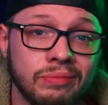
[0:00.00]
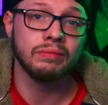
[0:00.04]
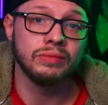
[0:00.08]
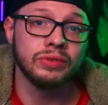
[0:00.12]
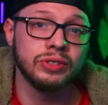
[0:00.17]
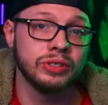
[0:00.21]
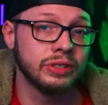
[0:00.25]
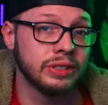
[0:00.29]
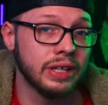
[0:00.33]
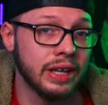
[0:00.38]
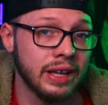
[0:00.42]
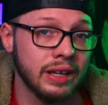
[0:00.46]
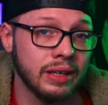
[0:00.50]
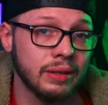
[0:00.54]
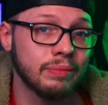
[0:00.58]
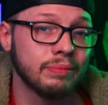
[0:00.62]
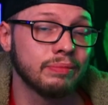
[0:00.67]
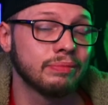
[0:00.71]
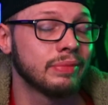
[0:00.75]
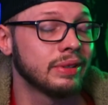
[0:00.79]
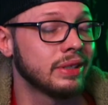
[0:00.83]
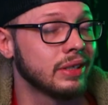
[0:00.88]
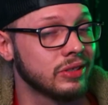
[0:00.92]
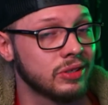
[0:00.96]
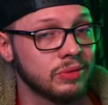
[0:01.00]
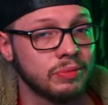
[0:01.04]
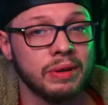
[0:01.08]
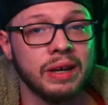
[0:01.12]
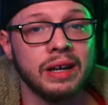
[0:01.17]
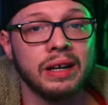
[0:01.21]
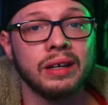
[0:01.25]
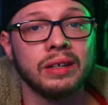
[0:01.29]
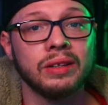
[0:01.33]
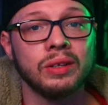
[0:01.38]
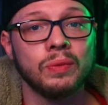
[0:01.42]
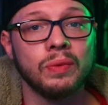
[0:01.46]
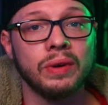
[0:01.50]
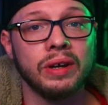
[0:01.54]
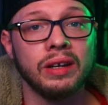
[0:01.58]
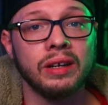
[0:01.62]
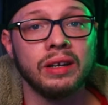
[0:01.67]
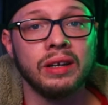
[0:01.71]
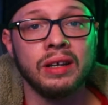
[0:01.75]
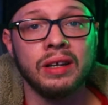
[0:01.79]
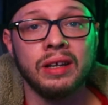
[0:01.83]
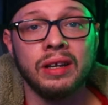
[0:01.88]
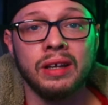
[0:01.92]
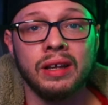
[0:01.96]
She's dank, but doesn't pack on the weight.